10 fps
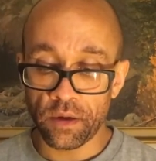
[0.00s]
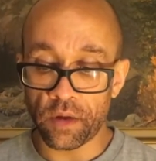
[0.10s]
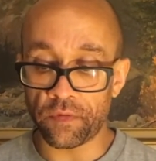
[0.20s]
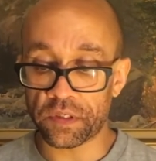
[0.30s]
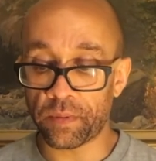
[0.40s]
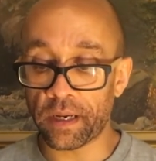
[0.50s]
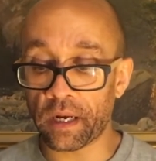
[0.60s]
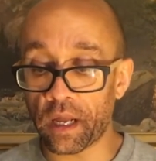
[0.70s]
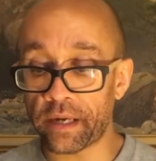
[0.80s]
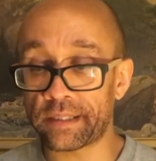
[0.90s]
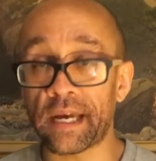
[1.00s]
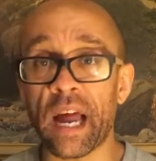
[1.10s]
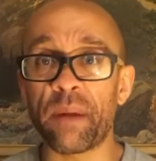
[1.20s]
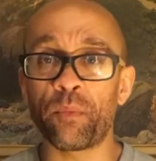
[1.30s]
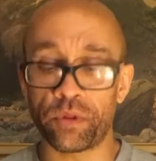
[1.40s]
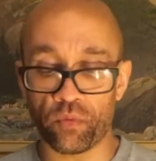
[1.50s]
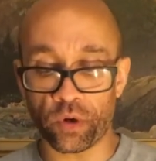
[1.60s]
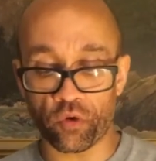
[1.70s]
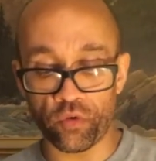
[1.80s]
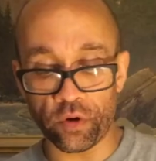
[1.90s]
If you're spending a lot of time with the
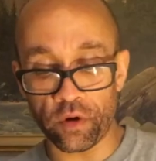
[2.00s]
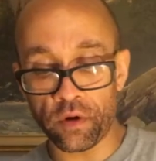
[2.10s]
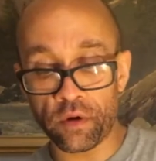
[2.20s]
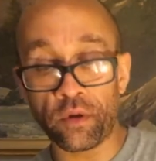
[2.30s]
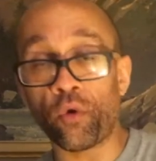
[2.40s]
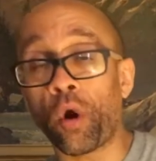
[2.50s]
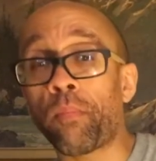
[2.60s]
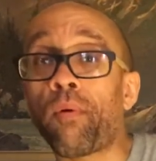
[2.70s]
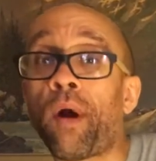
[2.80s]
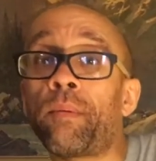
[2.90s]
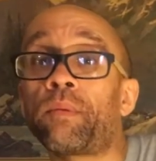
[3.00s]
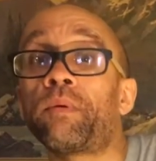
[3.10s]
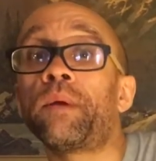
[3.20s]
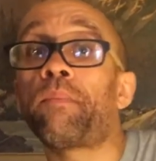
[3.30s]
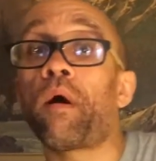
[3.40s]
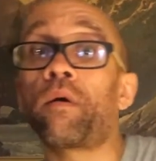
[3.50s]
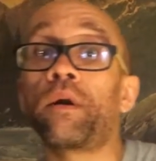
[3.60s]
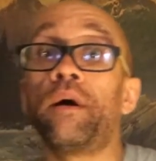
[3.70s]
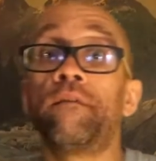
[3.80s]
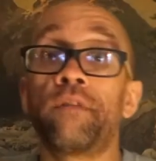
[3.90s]
recruiter, you are probably
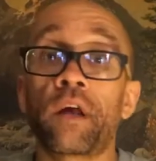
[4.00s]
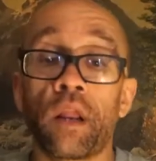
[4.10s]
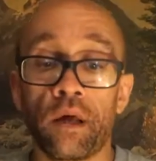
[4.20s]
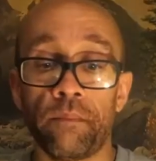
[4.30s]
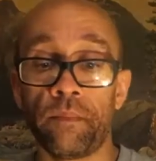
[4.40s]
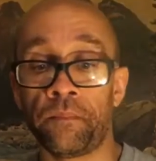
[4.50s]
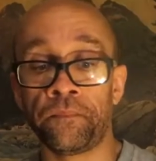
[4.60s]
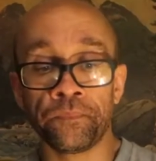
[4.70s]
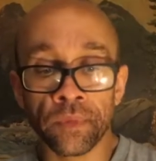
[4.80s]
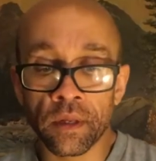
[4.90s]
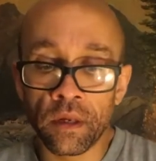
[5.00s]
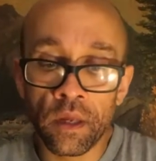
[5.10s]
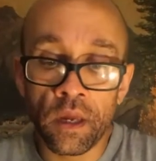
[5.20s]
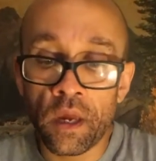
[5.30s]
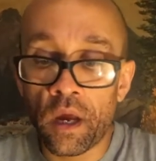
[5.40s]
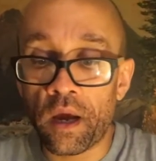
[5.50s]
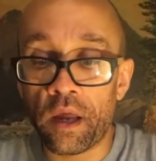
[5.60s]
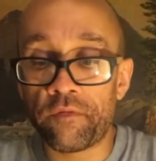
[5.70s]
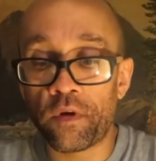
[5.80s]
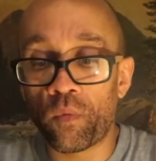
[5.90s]
part of the club.
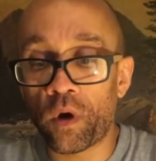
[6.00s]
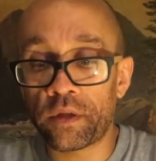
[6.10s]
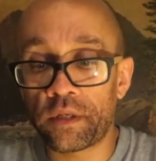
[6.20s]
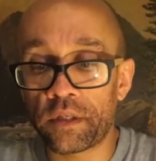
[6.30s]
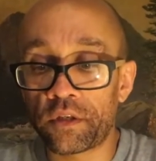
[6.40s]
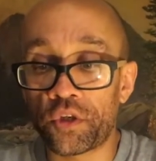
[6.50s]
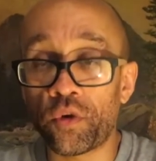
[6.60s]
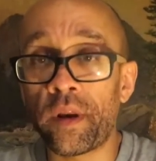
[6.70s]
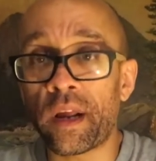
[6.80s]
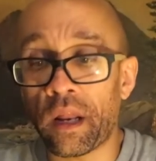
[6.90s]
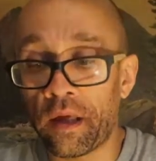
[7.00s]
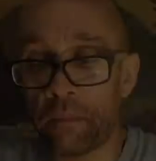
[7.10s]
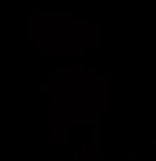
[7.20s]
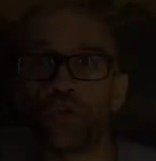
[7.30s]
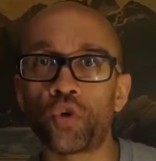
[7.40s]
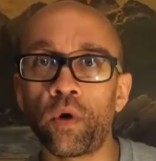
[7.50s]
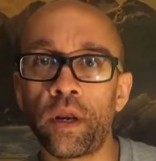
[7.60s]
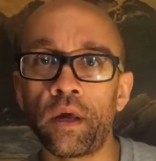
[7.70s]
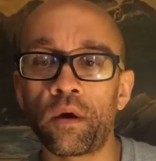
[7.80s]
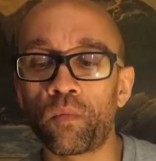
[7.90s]
If you're wanting to join a club,
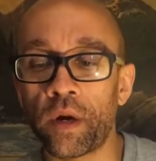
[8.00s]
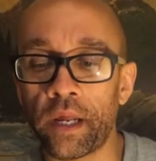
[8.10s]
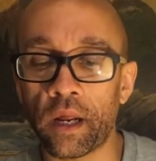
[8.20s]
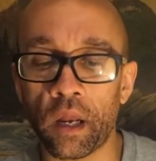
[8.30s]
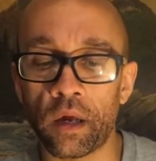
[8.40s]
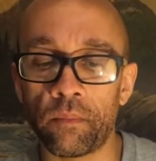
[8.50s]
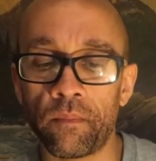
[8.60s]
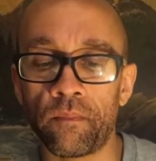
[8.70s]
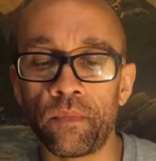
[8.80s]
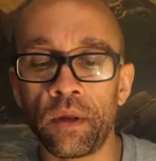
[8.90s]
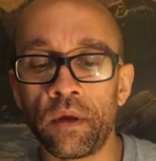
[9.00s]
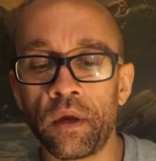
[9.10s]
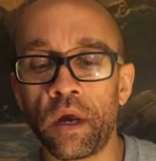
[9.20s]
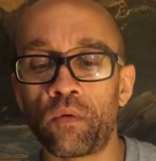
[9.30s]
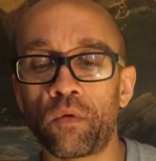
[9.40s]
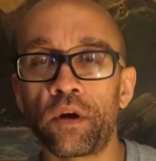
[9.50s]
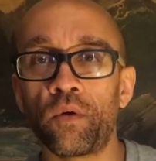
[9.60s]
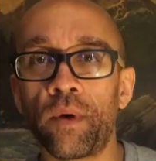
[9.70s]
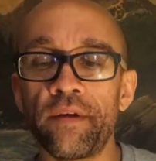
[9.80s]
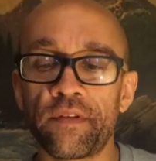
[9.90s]
join a running club and run
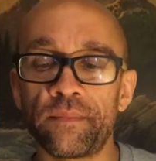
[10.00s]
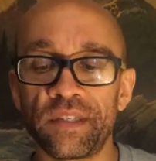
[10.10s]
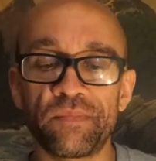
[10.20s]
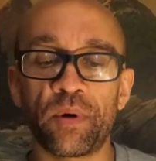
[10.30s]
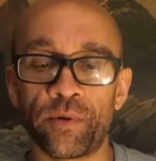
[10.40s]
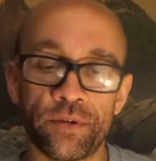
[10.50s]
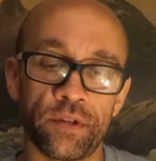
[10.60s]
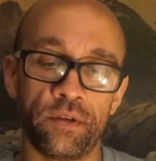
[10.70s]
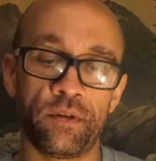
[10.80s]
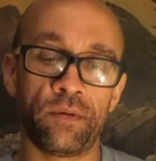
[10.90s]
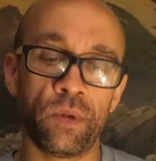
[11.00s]
away from this person.